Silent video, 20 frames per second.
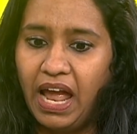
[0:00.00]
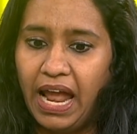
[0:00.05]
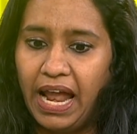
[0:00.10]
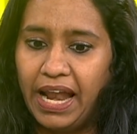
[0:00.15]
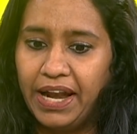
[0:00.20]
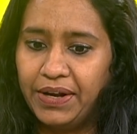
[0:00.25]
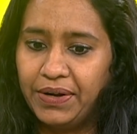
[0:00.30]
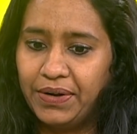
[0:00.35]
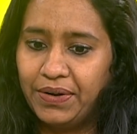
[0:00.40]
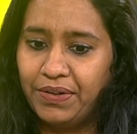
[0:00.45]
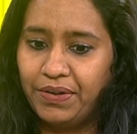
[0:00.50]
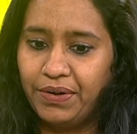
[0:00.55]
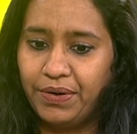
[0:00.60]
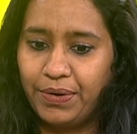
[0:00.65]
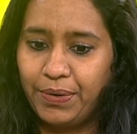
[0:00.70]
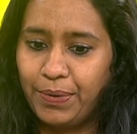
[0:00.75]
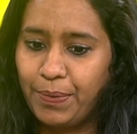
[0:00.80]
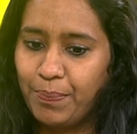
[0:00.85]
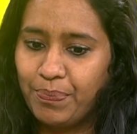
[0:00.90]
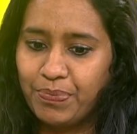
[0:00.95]
And
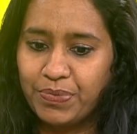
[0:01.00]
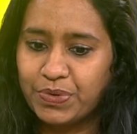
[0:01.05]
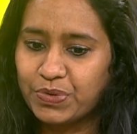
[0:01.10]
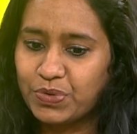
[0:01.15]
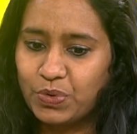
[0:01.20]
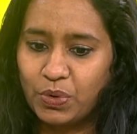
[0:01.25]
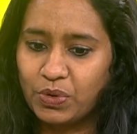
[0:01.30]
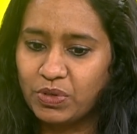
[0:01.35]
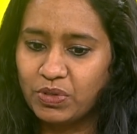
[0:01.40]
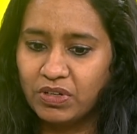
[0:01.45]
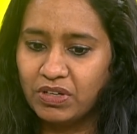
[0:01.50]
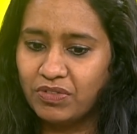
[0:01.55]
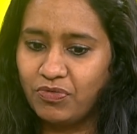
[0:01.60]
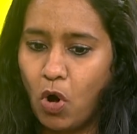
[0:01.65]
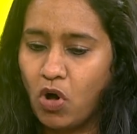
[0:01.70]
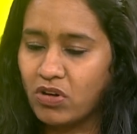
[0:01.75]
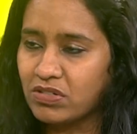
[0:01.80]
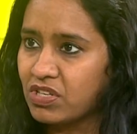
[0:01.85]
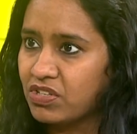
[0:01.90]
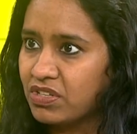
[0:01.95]
uh, so you know,
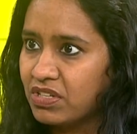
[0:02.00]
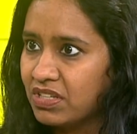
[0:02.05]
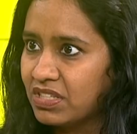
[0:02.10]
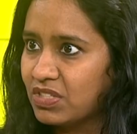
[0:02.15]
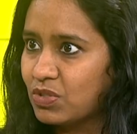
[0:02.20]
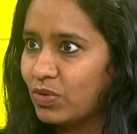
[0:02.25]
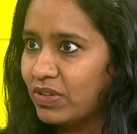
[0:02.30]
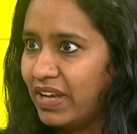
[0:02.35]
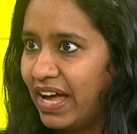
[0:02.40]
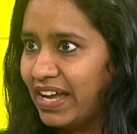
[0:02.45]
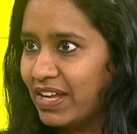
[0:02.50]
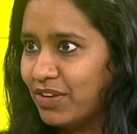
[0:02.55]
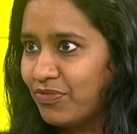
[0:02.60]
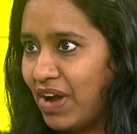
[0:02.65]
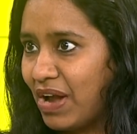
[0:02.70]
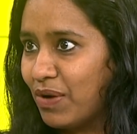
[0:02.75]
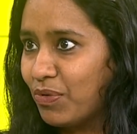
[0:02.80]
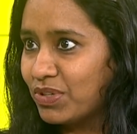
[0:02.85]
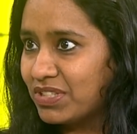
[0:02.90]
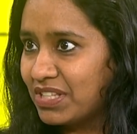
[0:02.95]
if oxygen is to
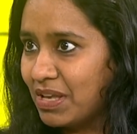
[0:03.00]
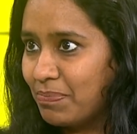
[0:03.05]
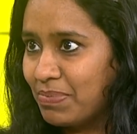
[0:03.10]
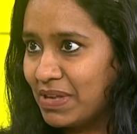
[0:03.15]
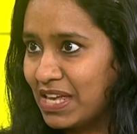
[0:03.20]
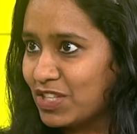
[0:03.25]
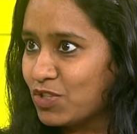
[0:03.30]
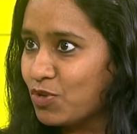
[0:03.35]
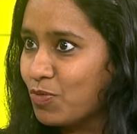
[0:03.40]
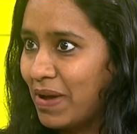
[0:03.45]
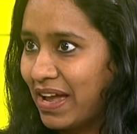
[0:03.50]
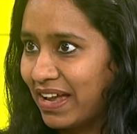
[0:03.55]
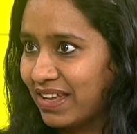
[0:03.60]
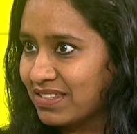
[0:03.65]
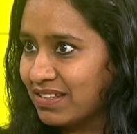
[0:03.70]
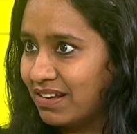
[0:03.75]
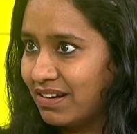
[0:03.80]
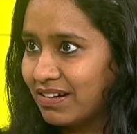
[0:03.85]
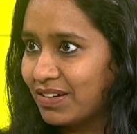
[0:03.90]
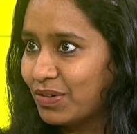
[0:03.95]
life, I would say PSU
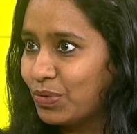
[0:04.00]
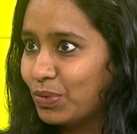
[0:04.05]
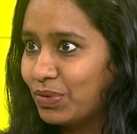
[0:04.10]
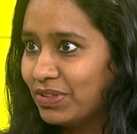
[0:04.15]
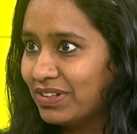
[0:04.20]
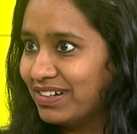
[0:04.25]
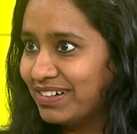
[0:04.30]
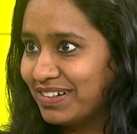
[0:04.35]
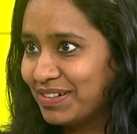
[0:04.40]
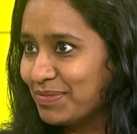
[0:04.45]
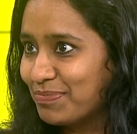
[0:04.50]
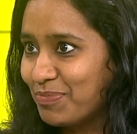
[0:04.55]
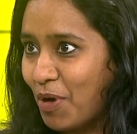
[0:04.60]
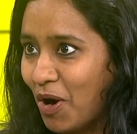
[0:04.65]
banks are to the